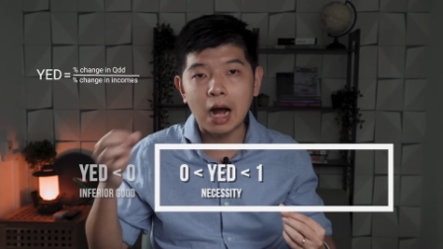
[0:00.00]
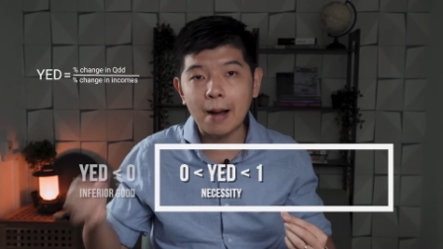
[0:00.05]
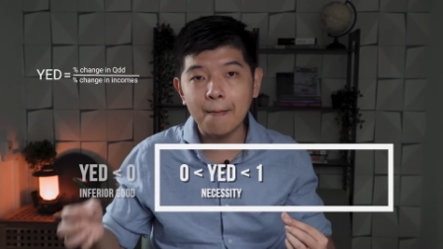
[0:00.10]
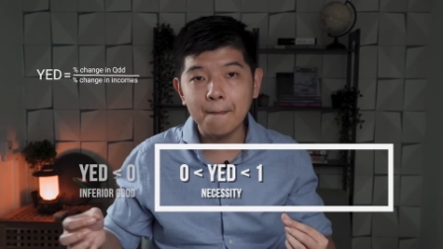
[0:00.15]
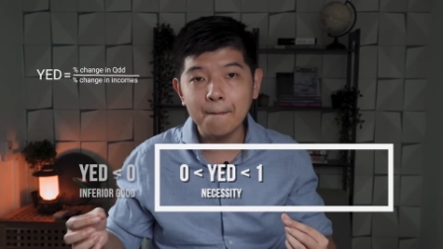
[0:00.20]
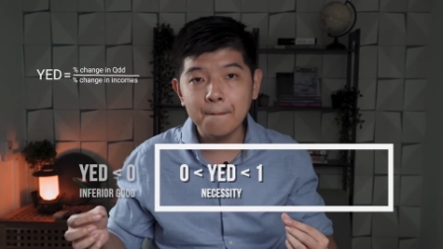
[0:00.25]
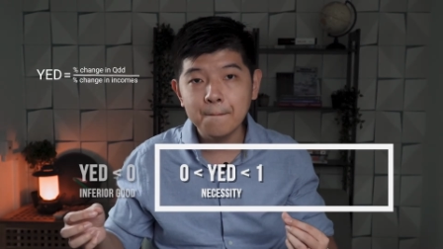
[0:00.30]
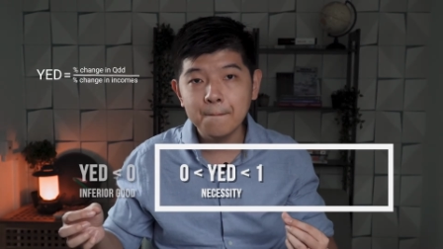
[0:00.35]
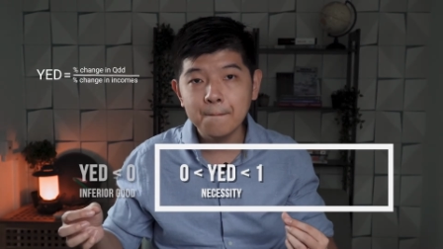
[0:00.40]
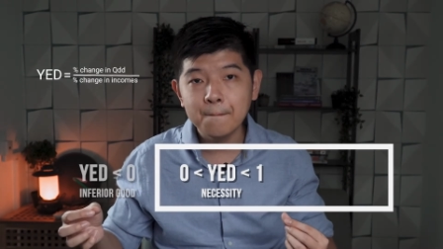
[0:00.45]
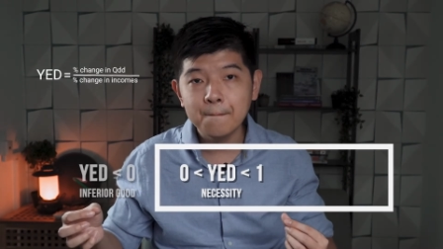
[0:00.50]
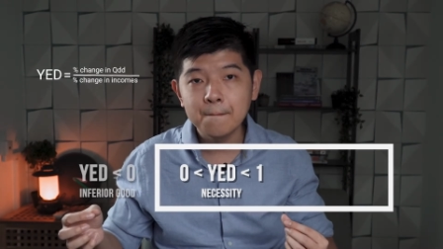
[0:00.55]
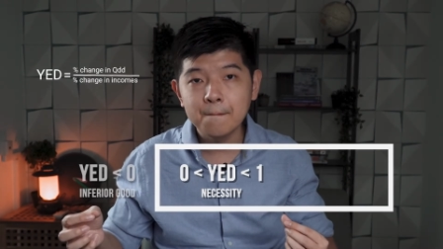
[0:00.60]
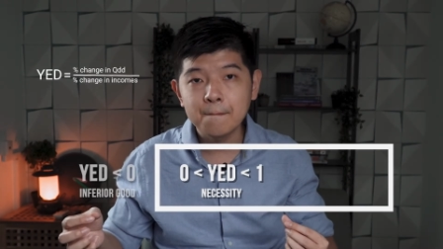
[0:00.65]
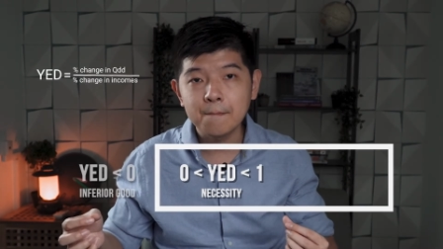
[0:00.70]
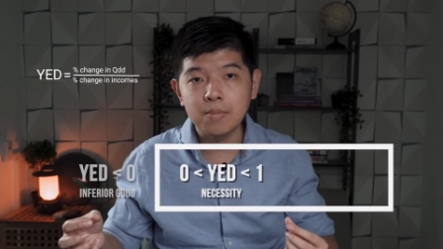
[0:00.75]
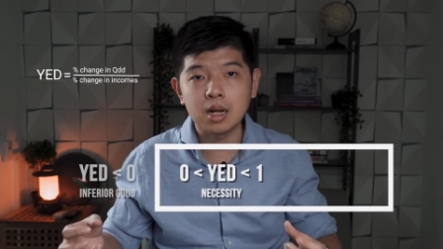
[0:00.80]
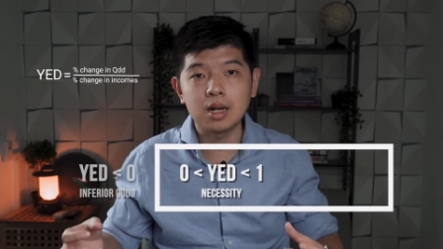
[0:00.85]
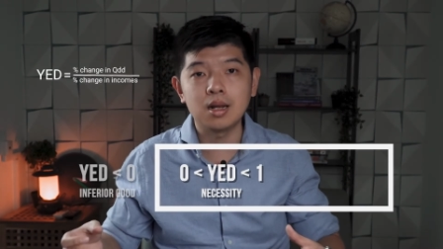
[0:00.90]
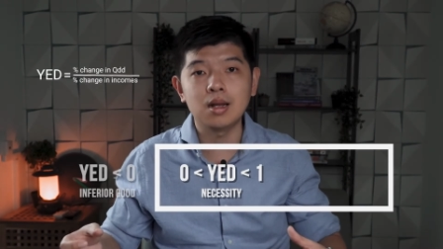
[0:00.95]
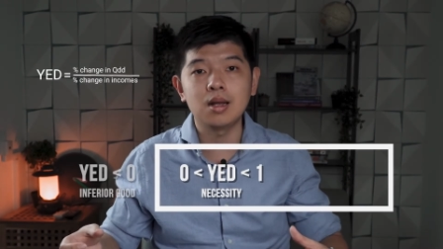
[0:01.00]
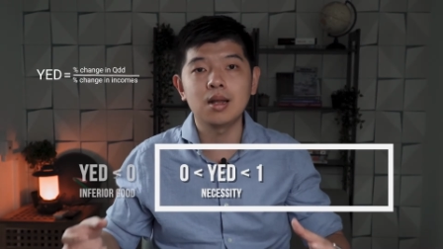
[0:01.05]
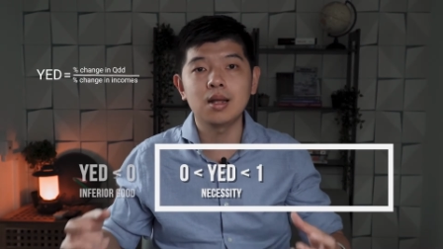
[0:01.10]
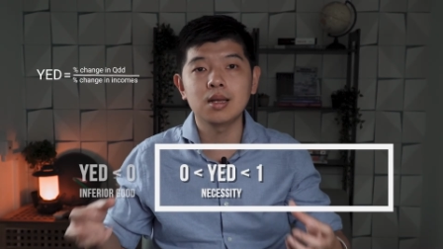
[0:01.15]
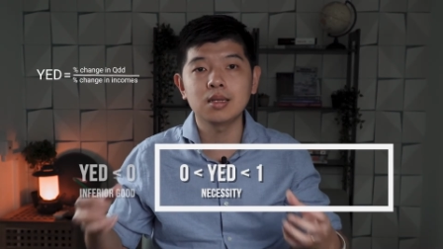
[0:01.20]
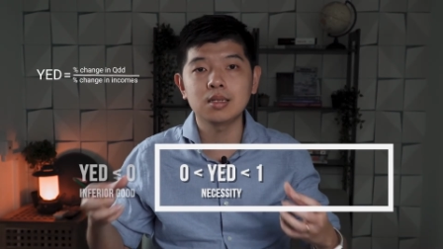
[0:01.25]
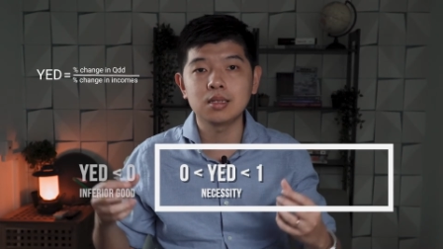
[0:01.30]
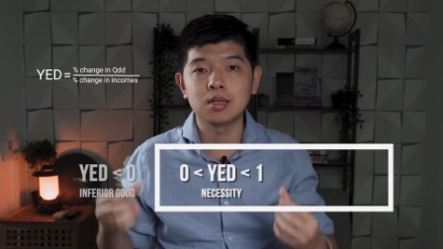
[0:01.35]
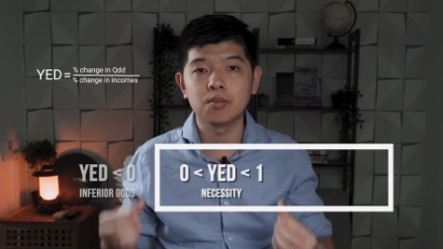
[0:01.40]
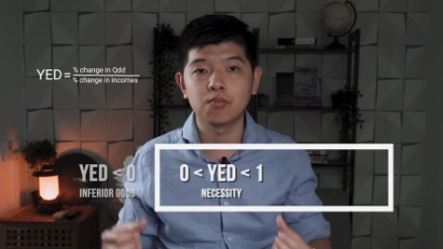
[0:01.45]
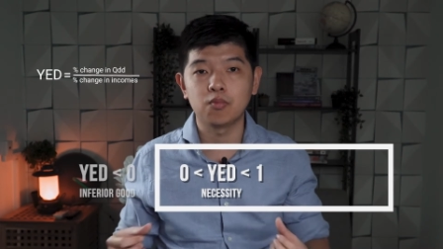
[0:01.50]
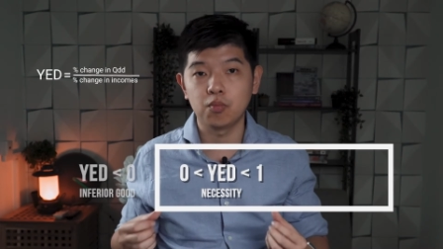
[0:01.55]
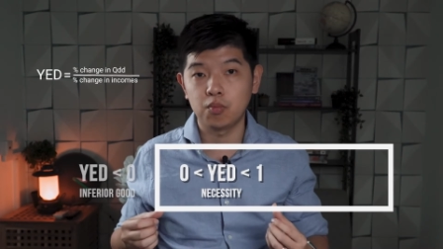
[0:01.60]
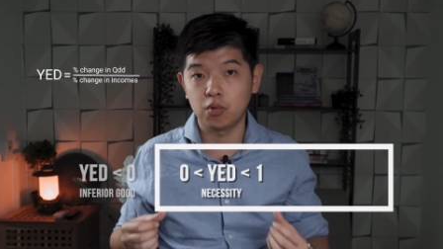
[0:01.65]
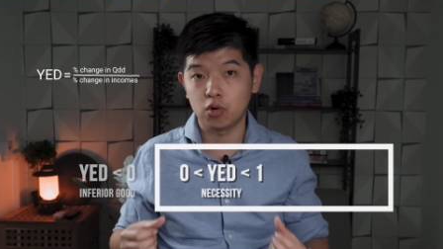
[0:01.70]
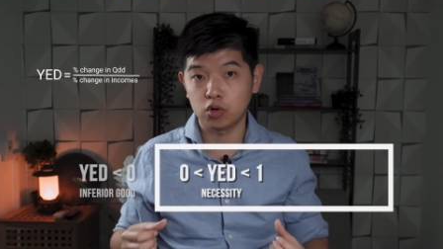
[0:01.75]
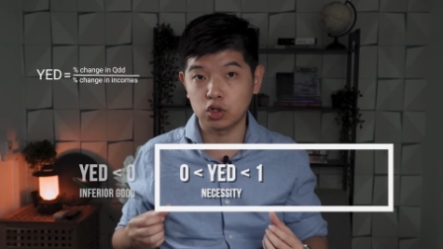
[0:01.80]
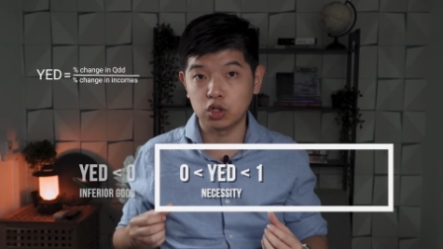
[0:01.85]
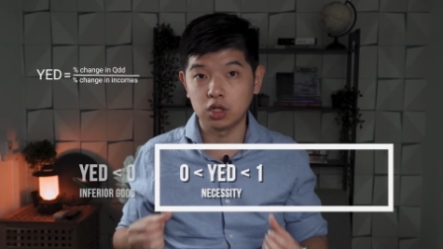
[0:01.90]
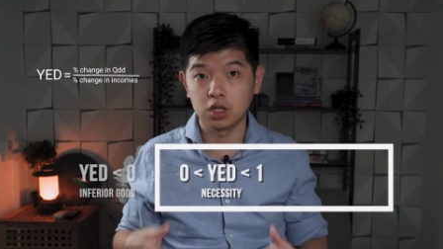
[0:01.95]
up but less than
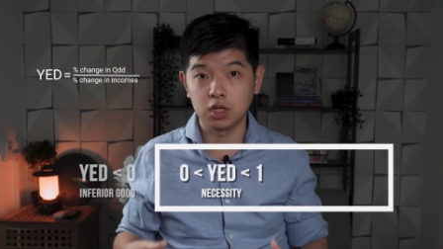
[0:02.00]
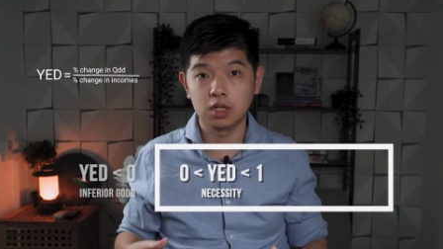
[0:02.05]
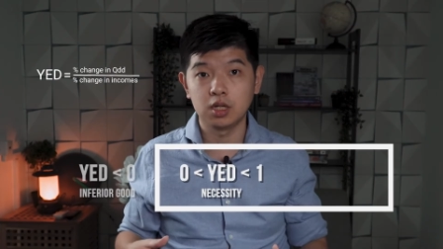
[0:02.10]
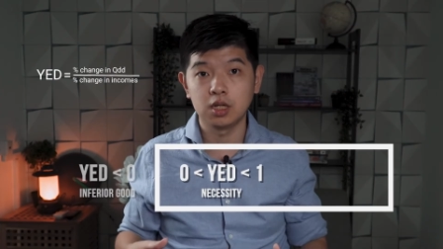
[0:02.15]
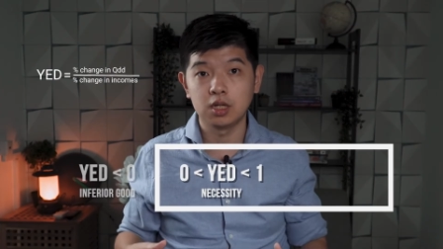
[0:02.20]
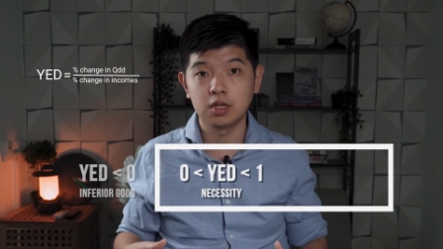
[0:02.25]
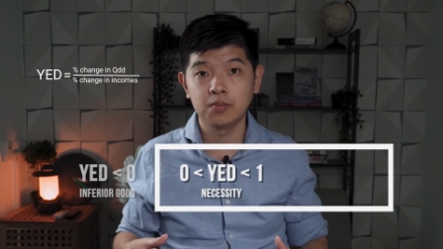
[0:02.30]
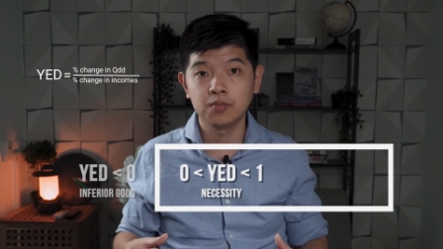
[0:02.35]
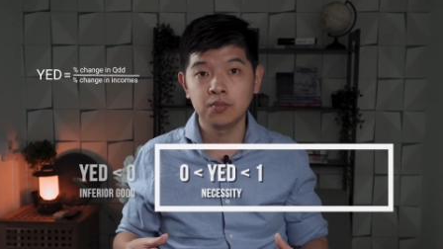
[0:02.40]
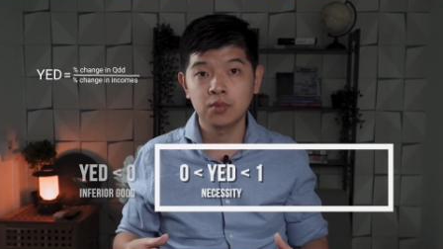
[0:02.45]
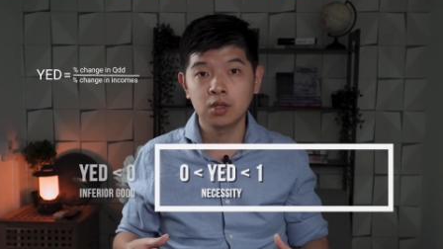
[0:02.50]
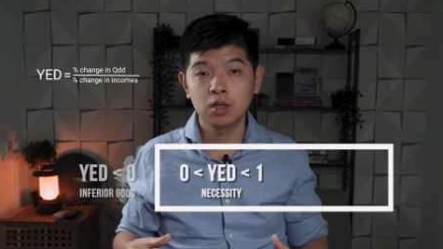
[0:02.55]
proportionately